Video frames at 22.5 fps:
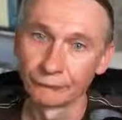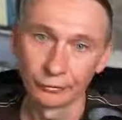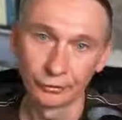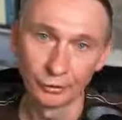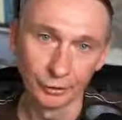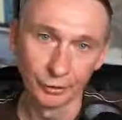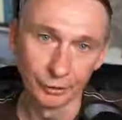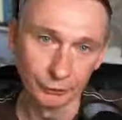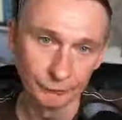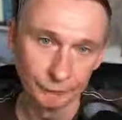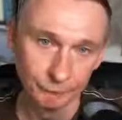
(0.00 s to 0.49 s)

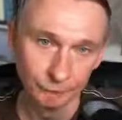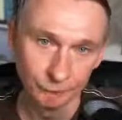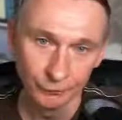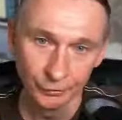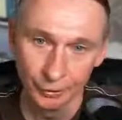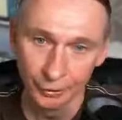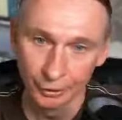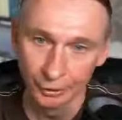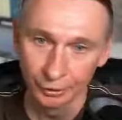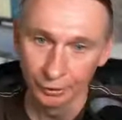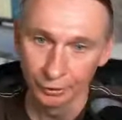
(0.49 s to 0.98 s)
Okay.
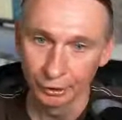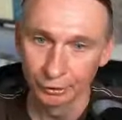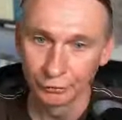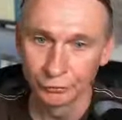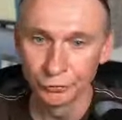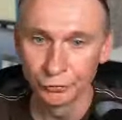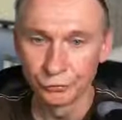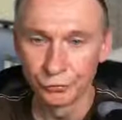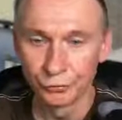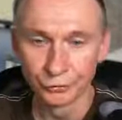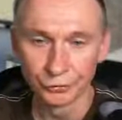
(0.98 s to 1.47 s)
And you
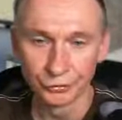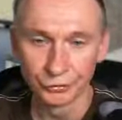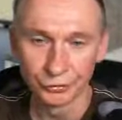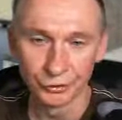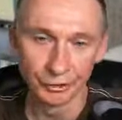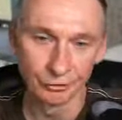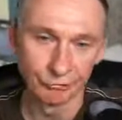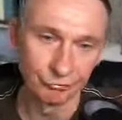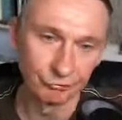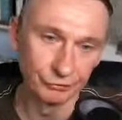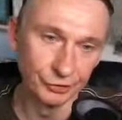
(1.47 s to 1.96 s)
don't
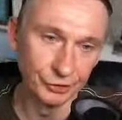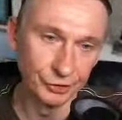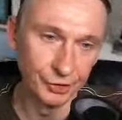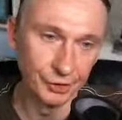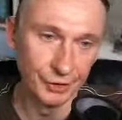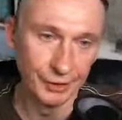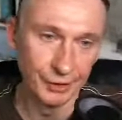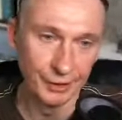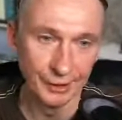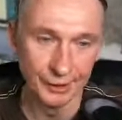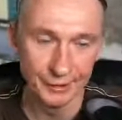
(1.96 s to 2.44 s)
have the
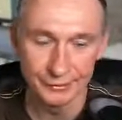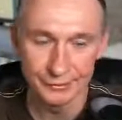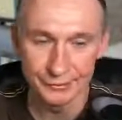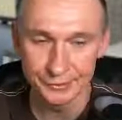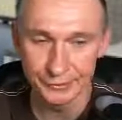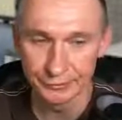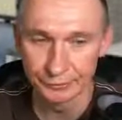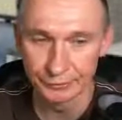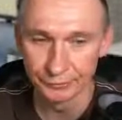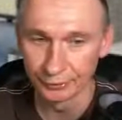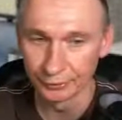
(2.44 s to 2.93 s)

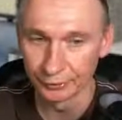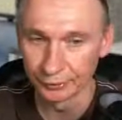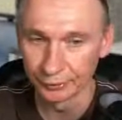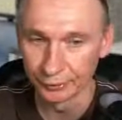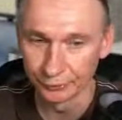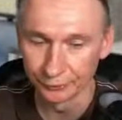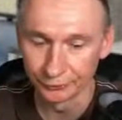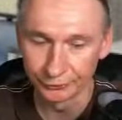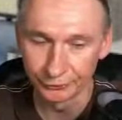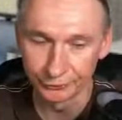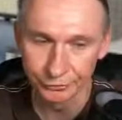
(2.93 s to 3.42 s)
ads,
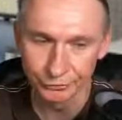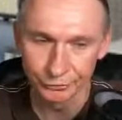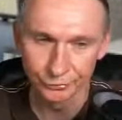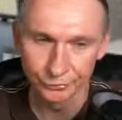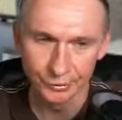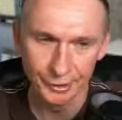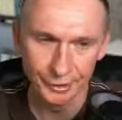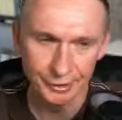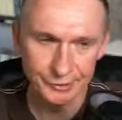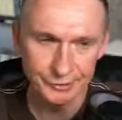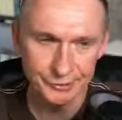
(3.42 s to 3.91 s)
the
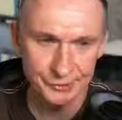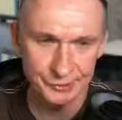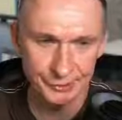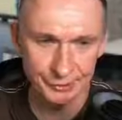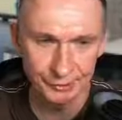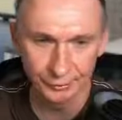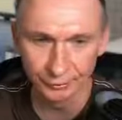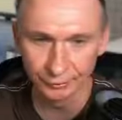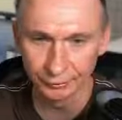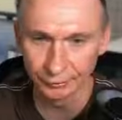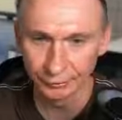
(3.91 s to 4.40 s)

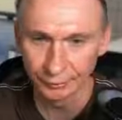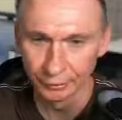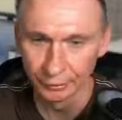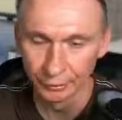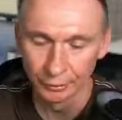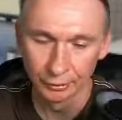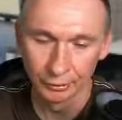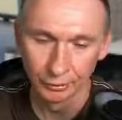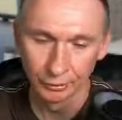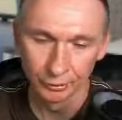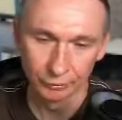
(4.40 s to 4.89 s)
tracing.
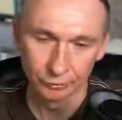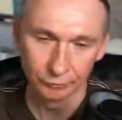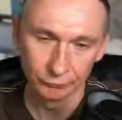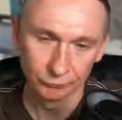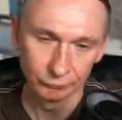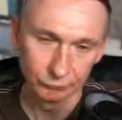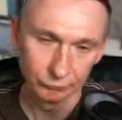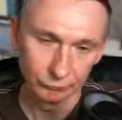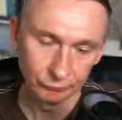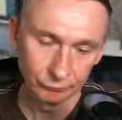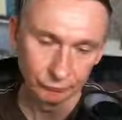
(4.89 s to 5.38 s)

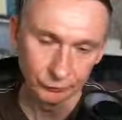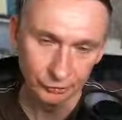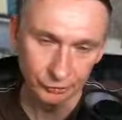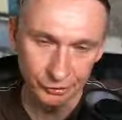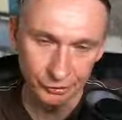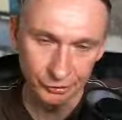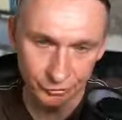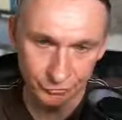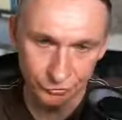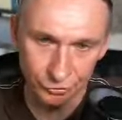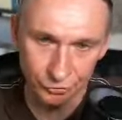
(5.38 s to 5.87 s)
It
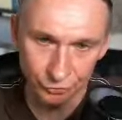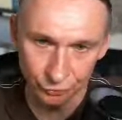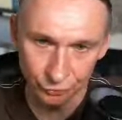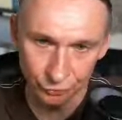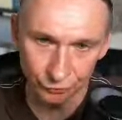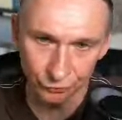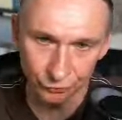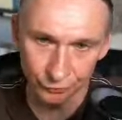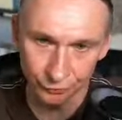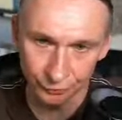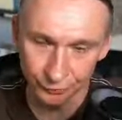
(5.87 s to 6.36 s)
gives
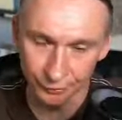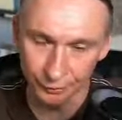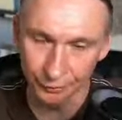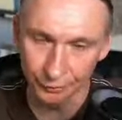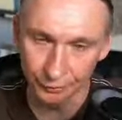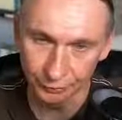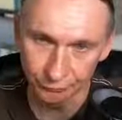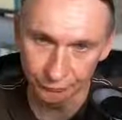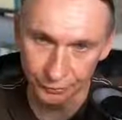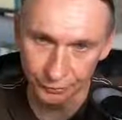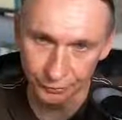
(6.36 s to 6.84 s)

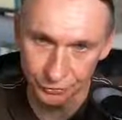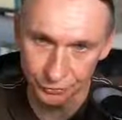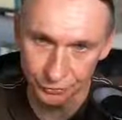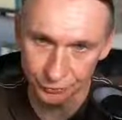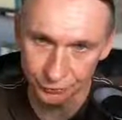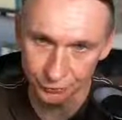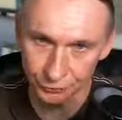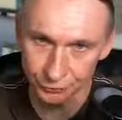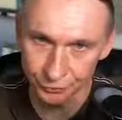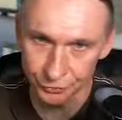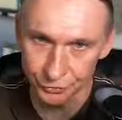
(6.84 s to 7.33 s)
another
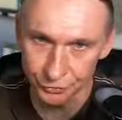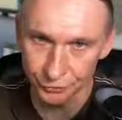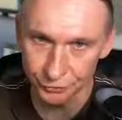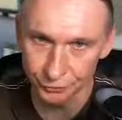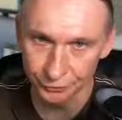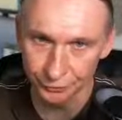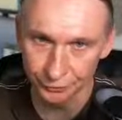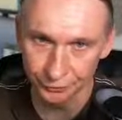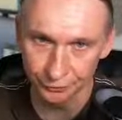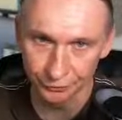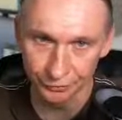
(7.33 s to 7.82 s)
result also
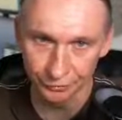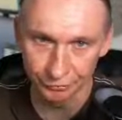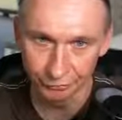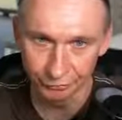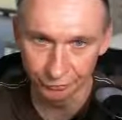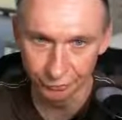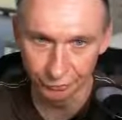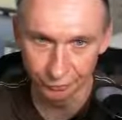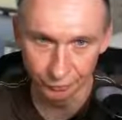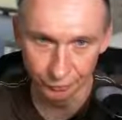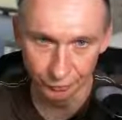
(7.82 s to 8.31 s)
than if
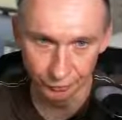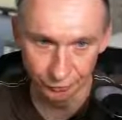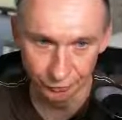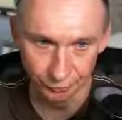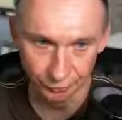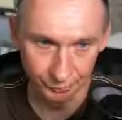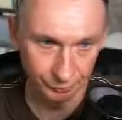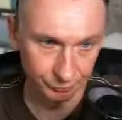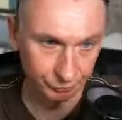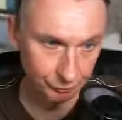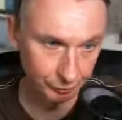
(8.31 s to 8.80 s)
you would do
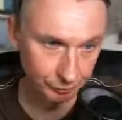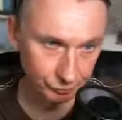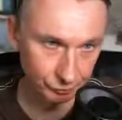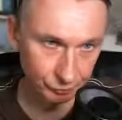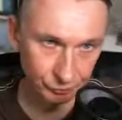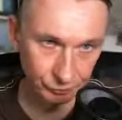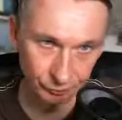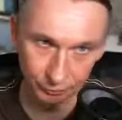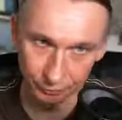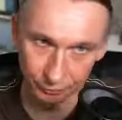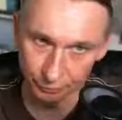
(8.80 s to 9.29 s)
it with
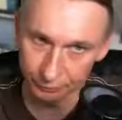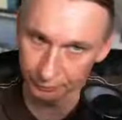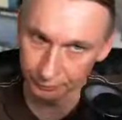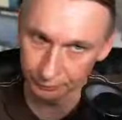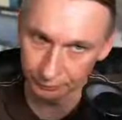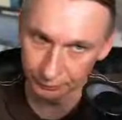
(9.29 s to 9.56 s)
Google.